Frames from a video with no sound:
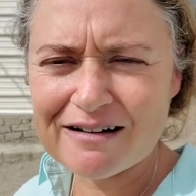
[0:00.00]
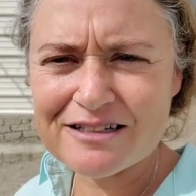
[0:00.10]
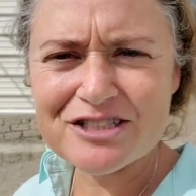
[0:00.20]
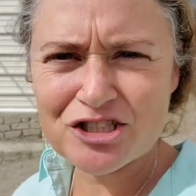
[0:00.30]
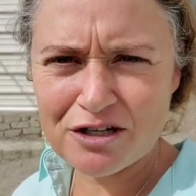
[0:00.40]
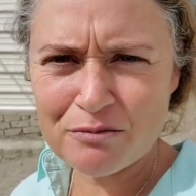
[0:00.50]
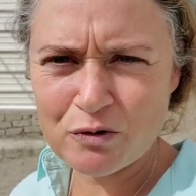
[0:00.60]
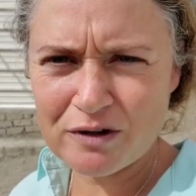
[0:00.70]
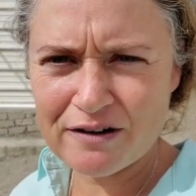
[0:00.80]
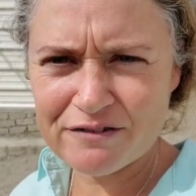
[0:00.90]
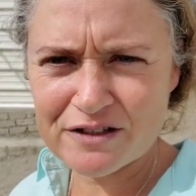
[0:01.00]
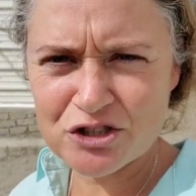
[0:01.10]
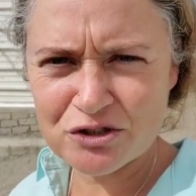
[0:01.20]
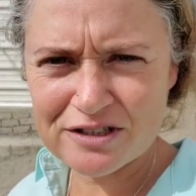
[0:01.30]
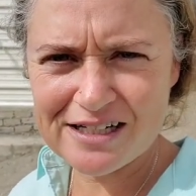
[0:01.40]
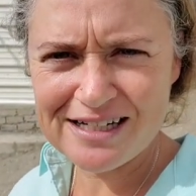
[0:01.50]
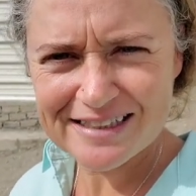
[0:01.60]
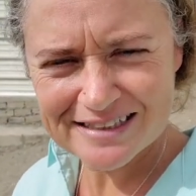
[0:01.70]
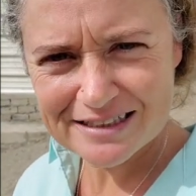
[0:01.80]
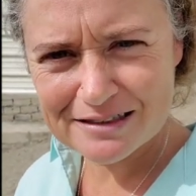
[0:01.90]
to share more of the journey,
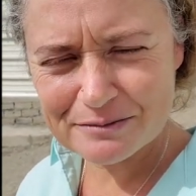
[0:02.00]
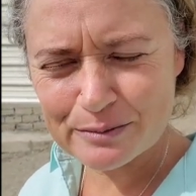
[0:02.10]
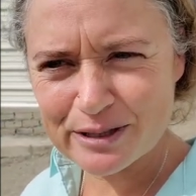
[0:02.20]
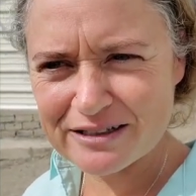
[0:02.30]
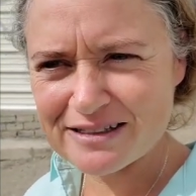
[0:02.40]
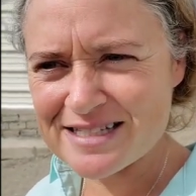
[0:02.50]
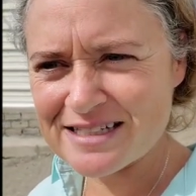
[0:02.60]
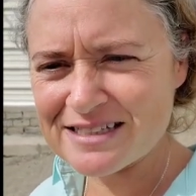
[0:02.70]
because